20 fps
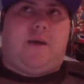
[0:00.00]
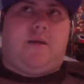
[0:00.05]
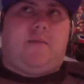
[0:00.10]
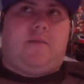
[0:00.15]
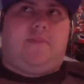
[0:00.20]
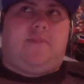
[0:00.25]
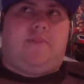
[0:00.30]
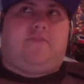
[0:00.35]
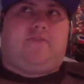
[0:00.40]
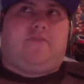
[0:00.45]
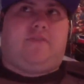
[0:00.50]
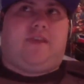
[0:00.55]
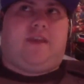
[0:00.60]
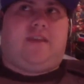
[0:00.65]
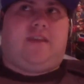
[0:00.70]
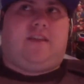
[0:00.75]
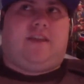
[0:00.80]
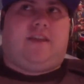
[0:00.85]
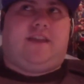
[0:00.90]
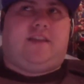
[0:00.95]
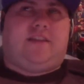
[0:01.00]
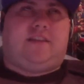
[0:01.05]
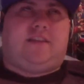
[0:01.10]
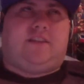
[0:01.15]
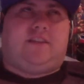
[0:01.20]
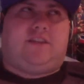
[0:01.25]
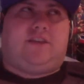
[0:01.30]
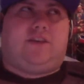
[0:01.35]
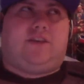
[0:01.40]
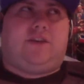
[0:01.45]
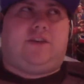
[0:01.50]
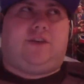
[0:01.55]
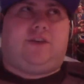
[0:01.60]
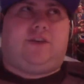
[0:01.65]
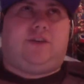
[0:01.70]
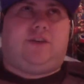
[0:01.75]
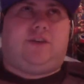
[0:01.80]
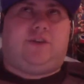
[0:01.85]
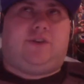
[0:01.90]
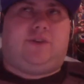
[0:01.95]
so they delayed it
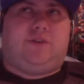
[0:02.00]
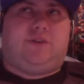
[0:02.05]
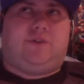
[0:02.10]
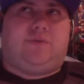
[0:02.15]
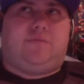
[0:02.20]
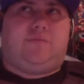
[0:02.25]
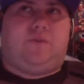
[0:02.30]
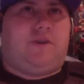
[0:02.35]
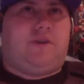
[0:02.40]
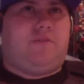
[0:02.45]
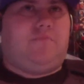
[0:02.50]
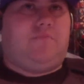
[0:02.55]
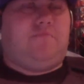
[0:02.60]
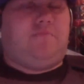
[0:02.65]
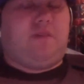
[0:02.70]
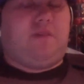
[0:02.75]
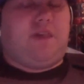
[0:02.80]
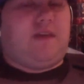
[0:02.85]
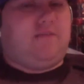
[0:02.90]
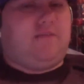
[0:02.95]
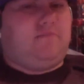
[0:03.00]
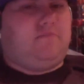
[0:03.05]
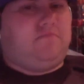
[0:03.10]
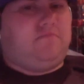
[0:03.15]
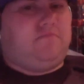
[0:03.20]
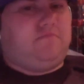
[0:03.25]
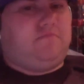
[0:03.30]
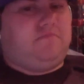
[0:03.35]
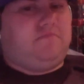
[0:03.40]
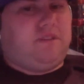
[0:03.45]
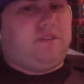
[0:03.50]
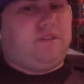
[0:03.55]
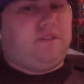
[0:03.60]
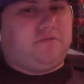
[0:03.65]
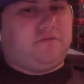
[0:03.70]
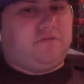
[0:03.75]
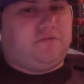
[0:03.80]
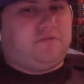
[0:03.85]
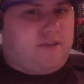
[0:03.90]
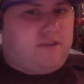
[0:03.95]
until 1 p.m. Eastern
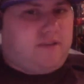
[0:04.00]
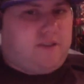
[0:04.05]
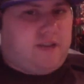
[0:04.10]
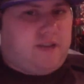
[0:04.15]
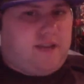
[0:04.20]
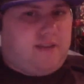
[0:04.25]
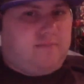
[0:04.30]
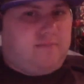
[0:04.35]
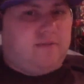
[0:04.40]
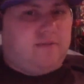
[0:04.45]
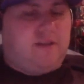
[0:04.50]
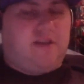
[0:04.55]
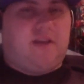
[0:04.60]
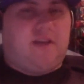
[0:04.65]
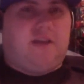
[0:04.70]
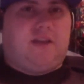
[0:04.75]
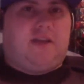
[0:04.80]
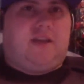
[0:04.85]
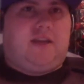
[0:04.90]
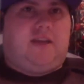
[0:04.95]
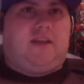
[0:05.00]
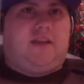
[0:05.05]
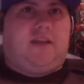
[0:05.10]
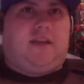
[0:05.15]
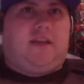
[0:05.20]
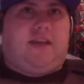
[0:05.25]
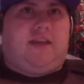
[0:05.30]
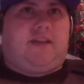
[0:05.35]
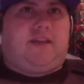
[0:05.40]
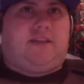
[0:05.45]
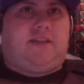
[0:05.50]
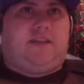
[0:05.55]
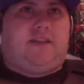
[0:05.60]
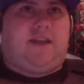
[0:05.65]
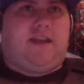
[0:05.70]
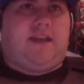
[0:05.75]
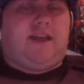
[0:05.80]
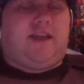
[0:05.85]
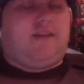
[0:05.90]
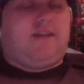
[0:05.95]
Standard Time and
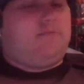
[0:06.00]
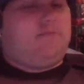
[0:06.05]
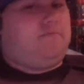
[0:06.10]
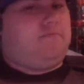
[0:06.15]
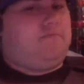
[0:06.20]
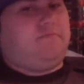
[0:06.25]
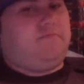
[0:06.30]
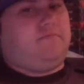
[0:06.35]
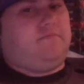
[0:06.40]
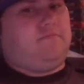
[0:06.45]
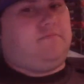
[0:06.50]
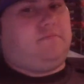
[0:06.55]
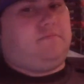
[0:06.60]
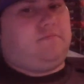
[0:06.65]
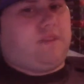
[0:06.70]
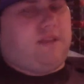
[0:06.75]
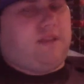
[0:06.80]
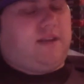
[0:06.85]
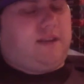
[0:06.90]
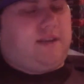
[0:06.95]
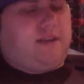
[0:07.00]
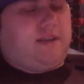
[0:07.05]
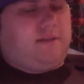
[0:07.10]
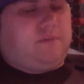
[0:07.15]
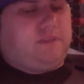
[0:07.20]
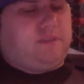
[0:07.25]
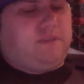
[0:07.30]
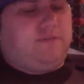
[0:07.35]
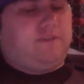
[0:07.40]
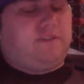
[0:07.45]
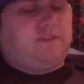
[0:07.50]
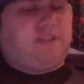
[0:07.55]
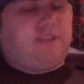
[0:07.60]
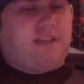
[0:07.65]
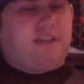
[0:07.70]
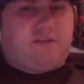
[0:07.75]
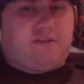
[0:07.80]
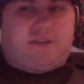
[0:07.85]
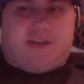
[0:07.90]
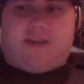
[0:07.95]
10 a.m. Pacific
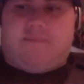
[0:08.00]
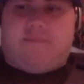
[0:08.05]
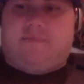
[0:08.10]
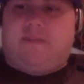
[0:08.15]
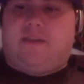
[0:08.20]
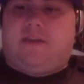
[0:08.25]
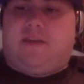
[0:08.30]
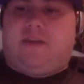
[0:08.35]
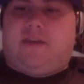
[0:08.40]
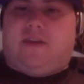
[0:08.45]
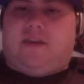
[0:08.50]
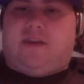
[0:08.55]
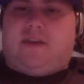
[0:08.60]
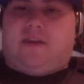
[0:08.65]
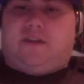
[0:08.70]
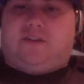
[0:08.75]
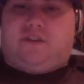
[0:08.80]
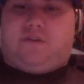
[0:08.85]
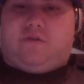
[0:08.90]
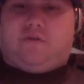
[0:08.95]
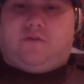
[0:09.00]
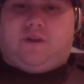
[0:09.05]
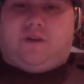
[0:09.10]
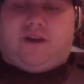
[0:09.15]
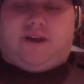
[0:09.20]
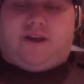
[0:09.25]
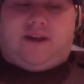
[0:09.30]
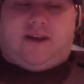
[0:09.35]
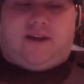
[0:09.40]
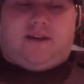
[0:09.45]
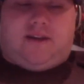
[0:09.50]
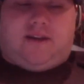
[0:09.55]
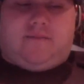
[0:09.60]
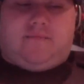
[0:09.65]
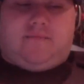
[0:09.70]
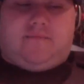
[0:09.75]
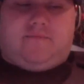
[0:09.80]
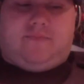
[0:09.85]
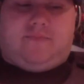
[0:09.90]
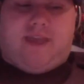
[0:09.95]
Standard Time.
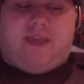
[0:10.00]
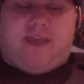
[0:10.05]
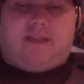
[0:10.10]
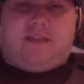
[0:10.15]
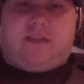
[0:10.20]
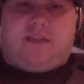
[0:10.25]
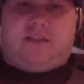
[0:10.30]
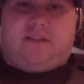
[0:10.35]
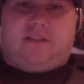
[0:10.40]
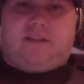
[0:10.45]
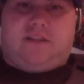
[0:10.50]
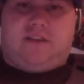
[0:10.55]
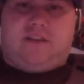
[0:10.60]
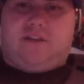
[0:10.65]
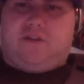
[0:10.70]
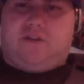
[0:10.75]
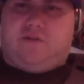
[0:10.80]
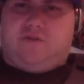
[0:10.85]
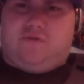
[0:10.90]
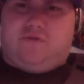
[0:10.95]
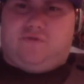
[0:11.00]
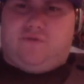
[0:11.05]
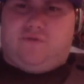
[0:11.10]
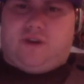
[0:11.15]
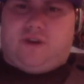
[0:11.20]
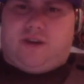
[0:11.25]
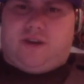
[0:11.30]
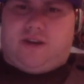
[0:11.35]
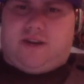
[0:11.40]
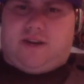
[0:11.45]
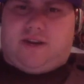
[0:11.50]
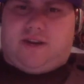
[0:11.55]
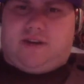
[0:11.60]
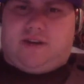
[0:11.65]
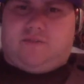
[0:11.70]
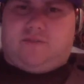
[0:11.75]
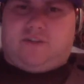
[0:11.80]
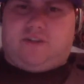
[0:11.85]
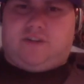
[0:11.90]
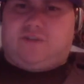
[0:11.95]
So they had the new
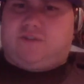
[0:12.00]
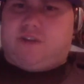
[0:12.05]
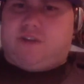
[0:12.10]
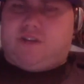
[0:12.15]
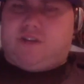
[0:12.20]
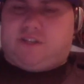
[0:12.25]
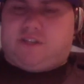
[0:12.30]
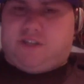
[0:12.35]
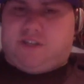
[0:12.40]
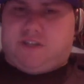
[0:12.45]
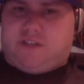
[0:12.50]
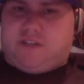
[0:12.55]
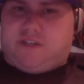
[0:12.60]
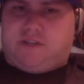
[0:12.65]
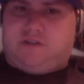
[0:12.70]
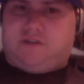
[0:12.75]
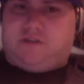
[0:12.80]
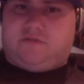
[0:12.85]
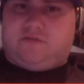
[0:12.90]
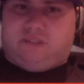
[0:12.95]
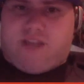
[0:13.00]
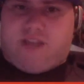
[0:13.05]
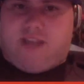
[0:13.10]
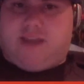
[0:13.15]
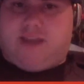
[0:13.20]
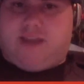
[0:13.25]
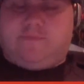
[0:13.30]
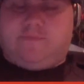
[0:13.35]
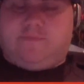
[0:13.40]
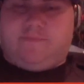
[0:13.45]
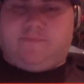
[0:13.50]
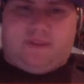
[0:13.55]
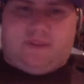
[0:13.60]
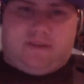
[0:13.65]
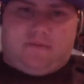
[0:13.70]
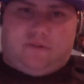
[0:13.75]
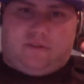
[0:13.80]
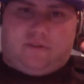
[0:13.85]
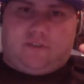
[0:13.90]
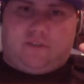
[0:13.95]
registration site.
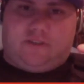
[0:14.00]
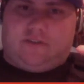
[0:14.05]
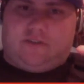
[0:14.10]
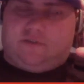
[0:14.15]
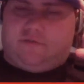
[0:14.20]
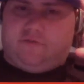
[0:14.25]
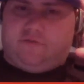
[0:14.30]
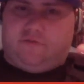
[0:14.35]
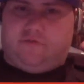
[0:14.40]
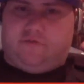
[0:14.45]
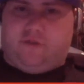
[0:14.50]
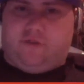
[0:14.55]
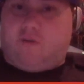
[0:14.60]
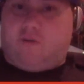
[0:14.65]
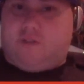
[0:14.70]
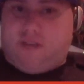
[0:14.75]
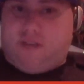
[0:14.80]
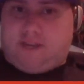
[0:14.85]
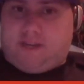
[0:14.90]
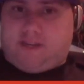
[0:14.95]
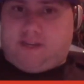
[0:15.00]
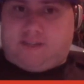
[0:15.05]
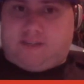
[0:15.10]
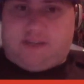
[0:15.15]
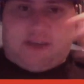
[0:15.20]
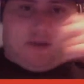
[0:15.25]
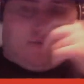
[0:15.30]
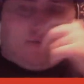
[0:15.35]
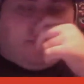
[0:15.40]
It wasn't through Grow Tickets like it was